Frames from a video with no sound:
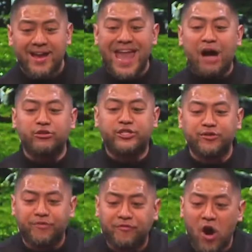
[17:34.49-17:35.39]
now
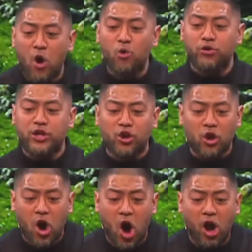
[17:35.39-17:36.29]
devote your
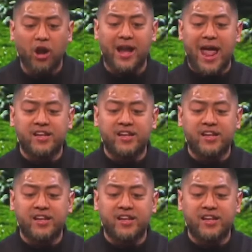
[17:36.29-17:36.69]
heart